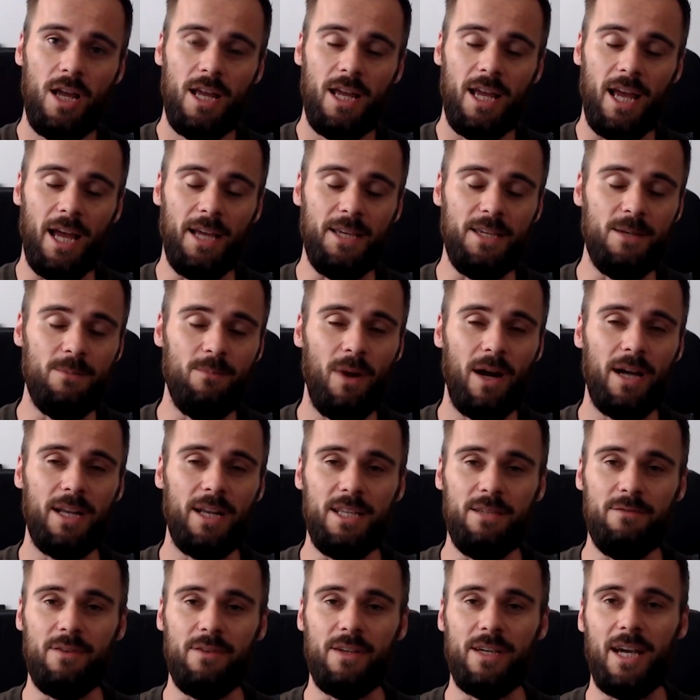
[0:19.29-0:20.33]
and you might
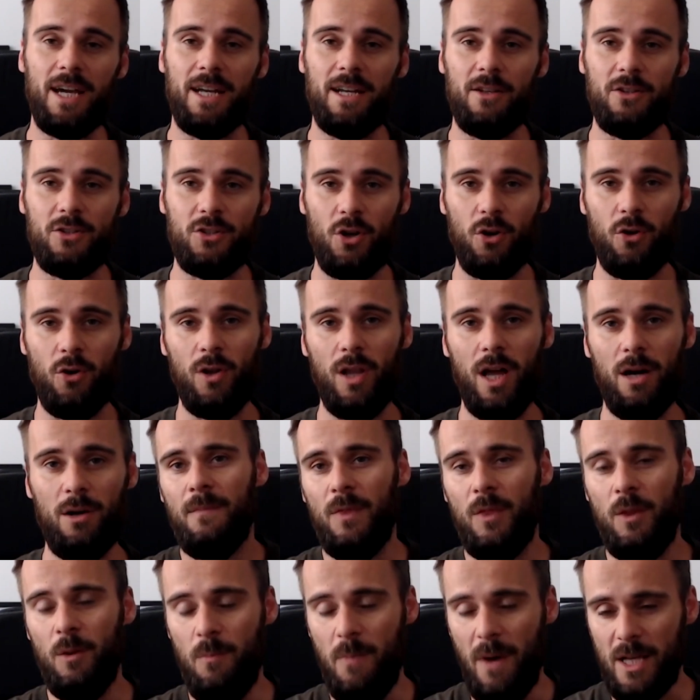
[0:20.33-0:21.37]
even get a chuckle out of it.
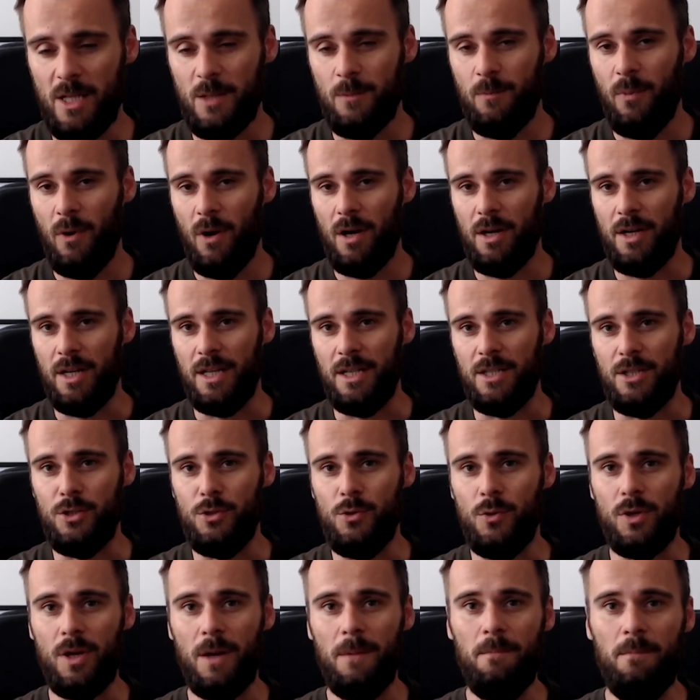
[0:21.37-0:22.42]
The best part is you
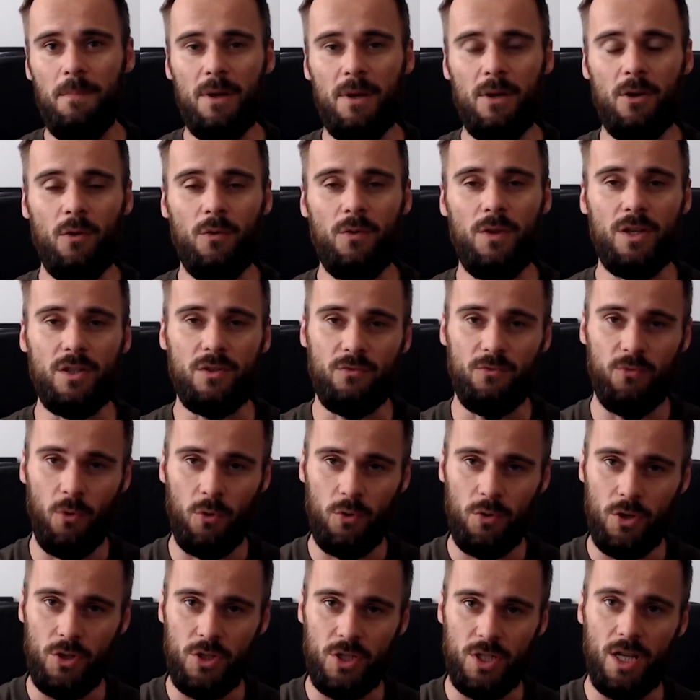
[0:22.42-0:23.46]
can build this for
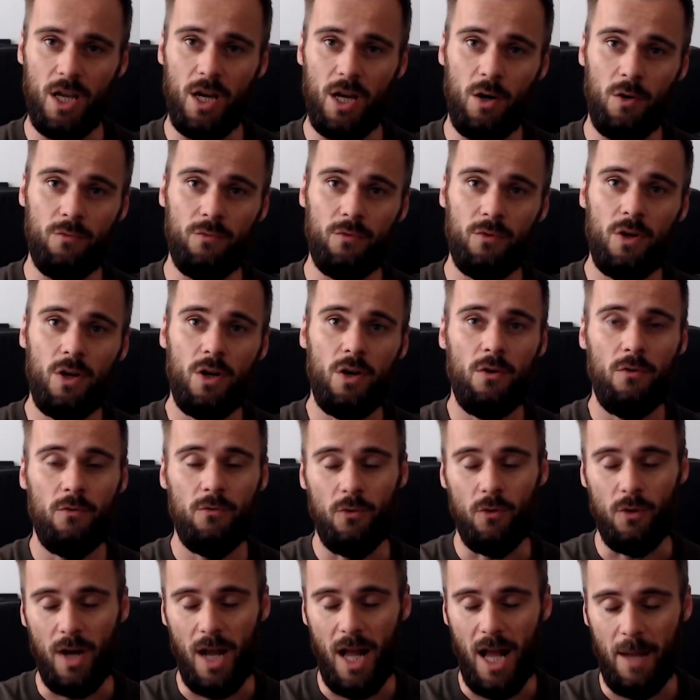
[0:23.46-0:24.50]
yourself
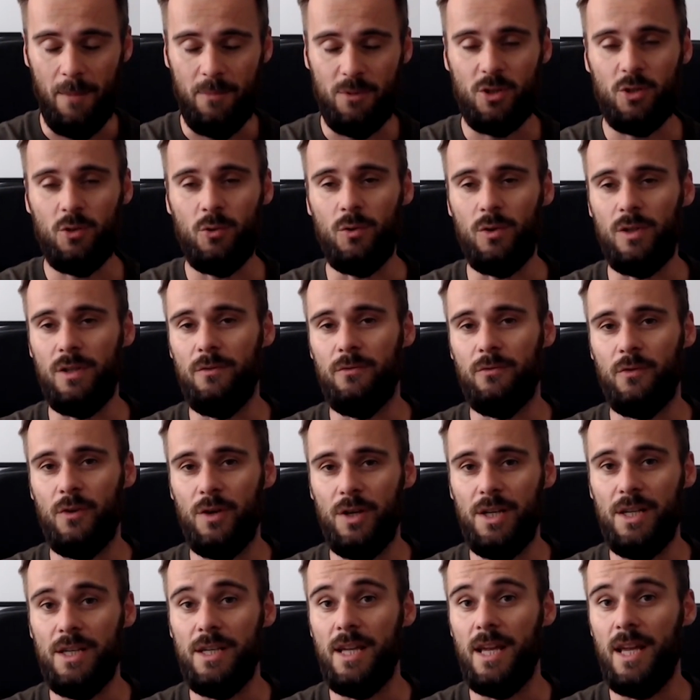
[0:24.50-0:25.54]
for absolutely
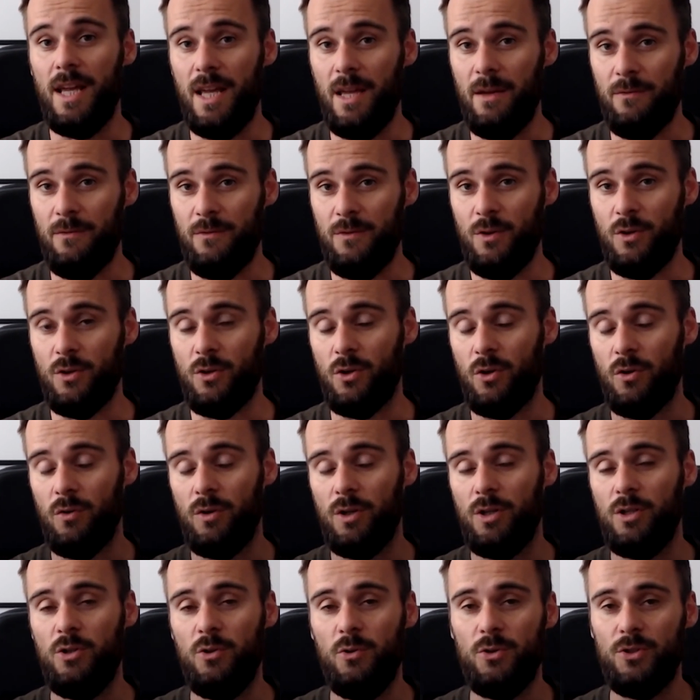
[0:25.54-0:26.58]
free if you're currently
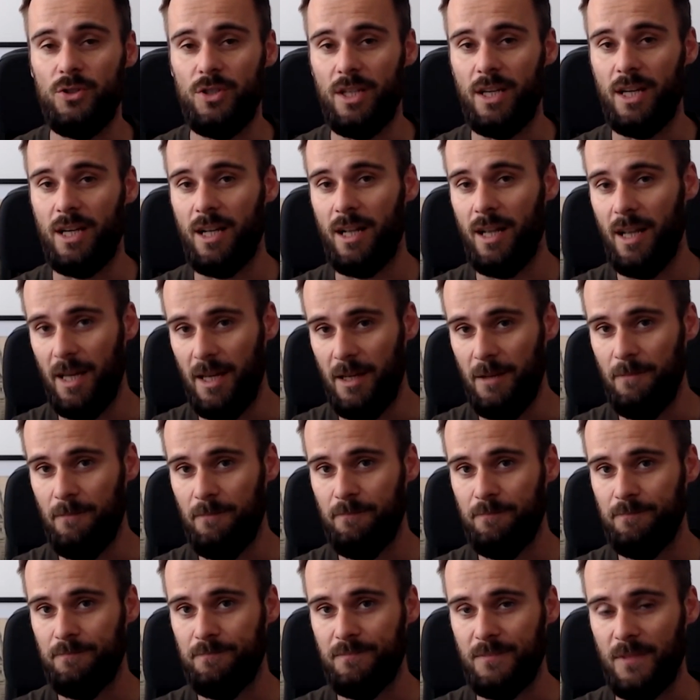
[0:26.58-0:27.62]
using Clay.
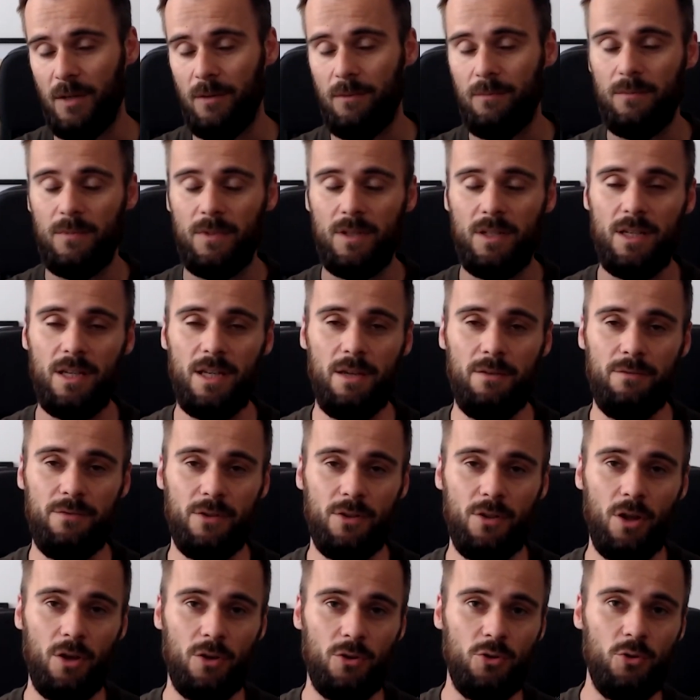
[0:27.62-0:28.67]
Now, if you're
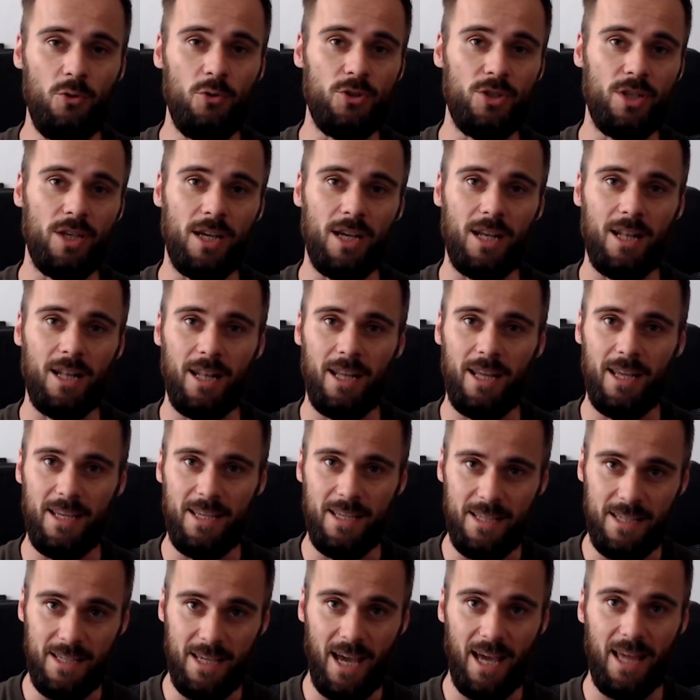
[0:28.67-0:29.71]
not using Clay
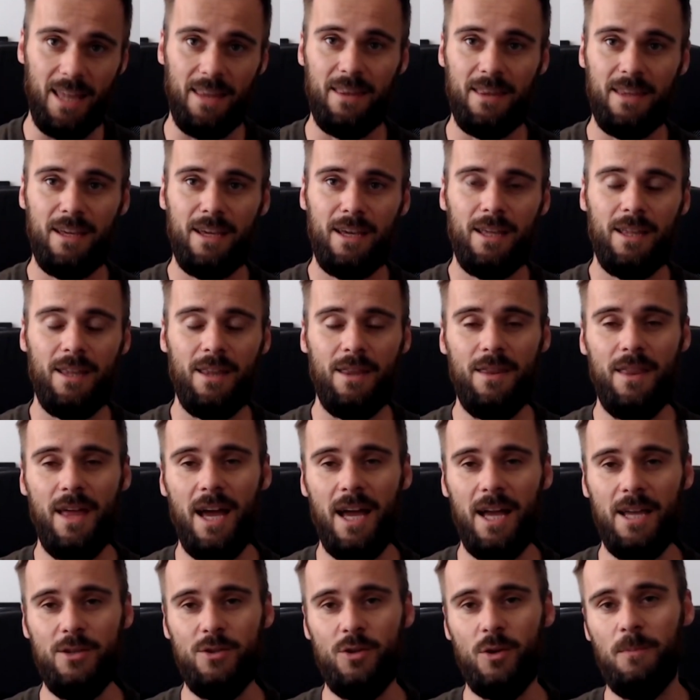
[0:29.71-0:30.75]
yet,
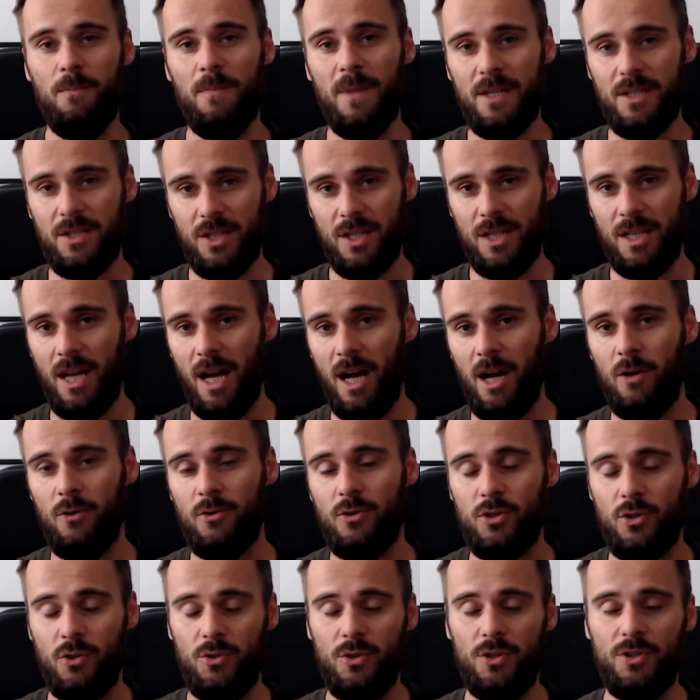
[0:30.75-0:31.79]
then you're missing out.
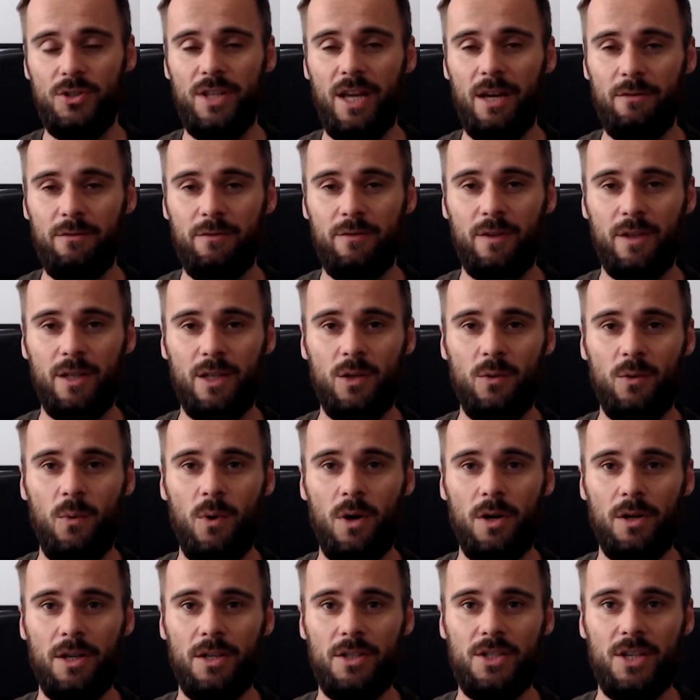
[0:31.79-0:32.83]
So you definitely
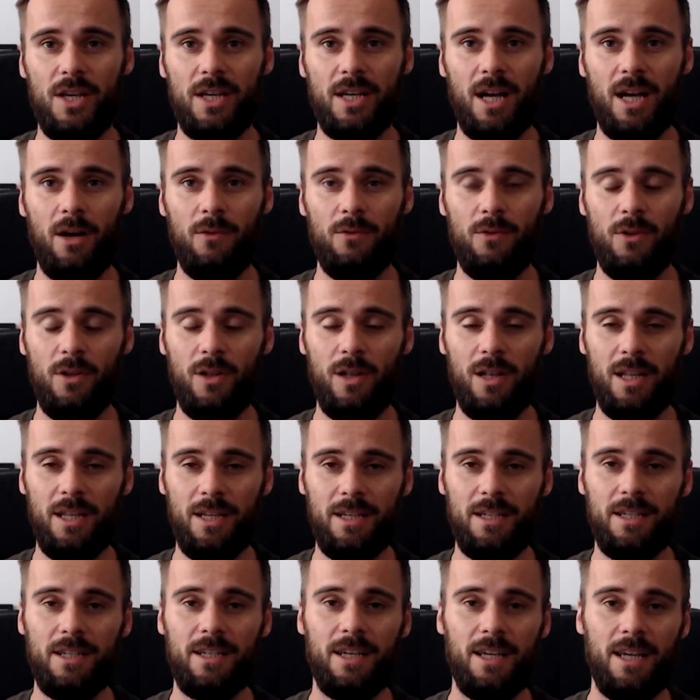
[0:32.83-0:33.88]
want to check out the
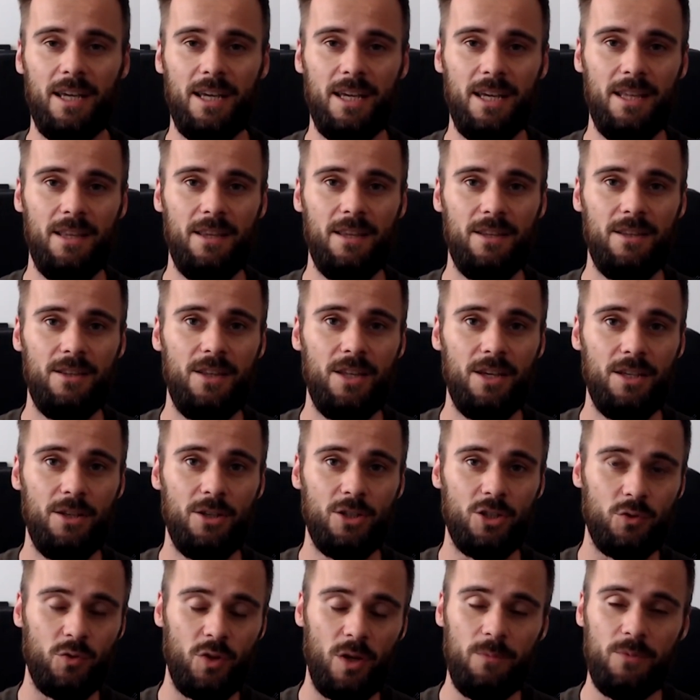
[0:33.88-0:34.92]
link in the
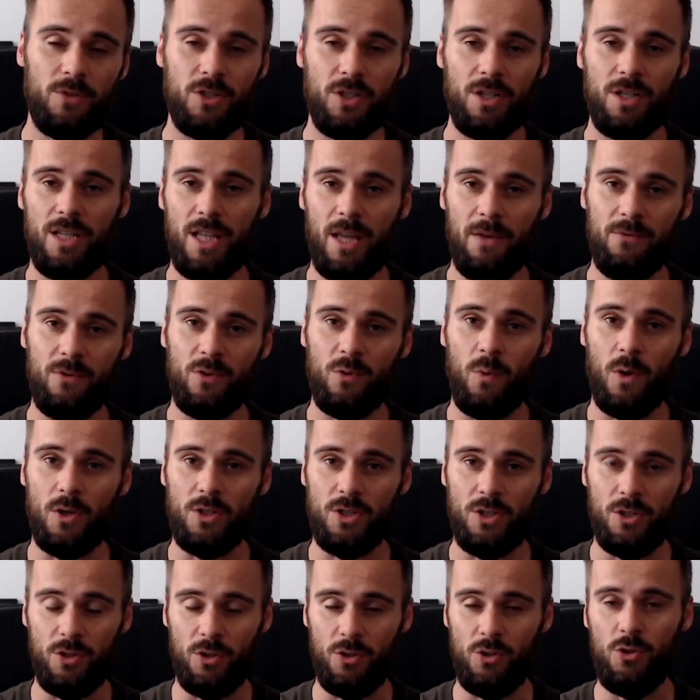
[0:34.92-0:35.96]
description if you're
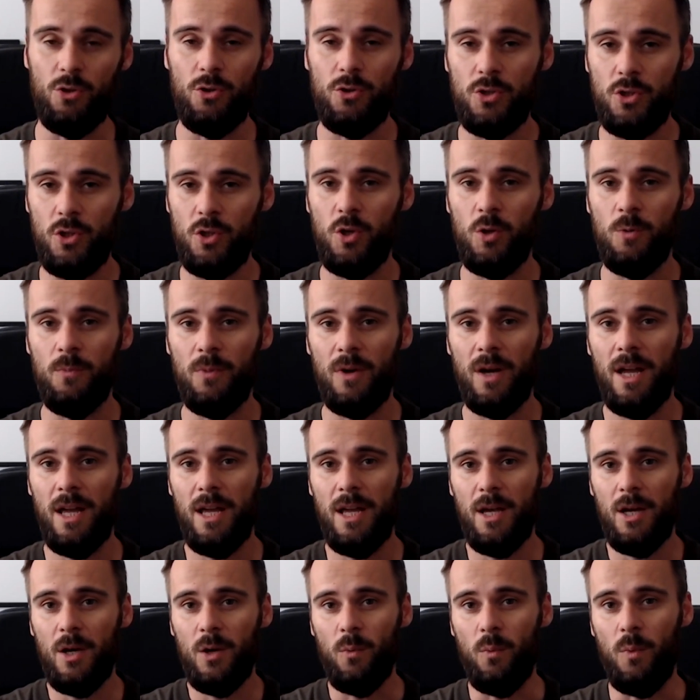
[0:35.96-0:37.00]
watching on YouTube,
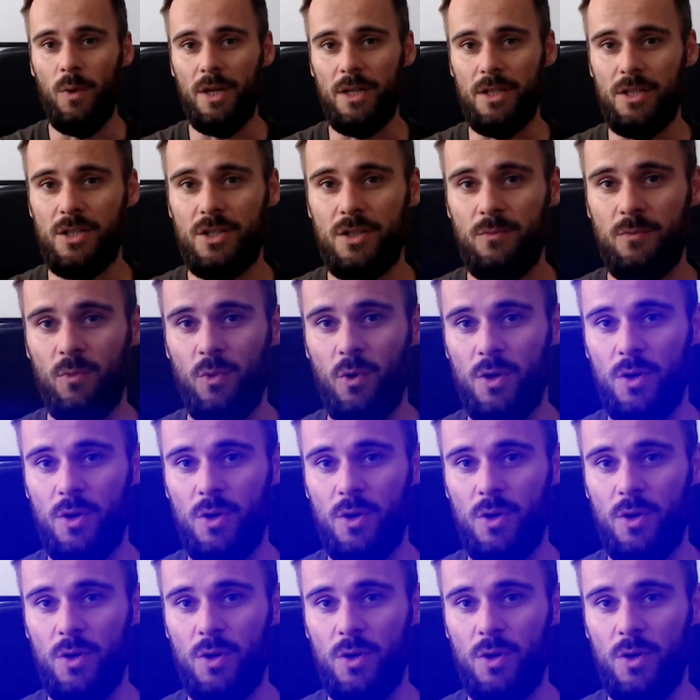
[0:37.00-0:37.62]
which will